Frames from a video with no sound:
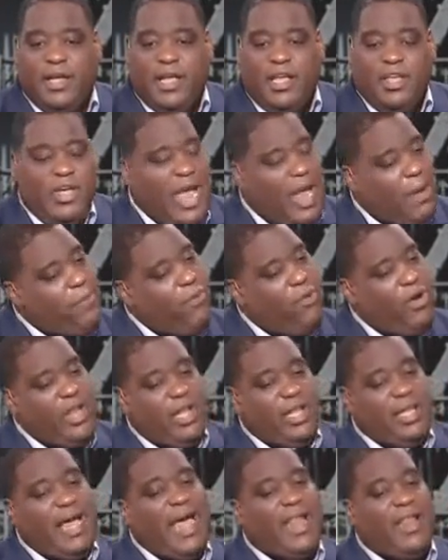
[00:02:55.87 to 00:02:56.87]
you got to point a
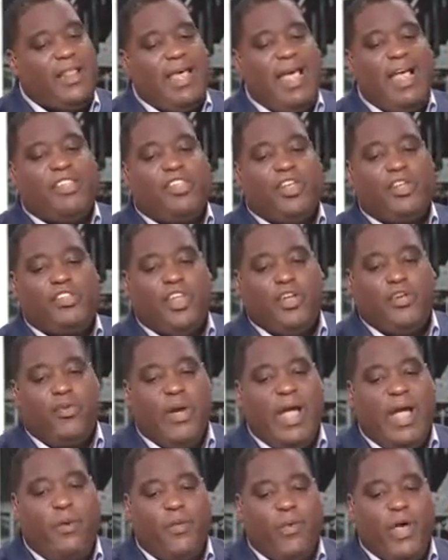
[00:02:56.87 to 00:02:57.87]
lot of that to
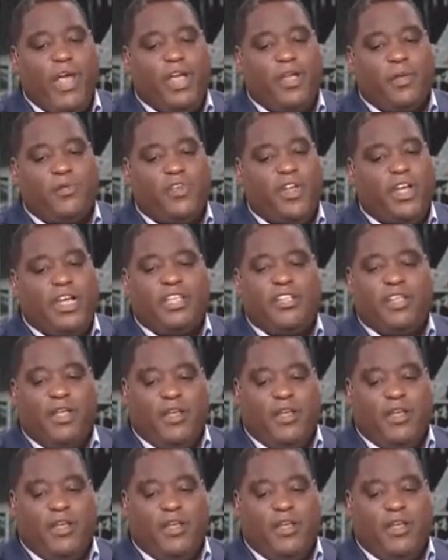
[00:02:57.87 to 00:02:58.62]
Greg Williams because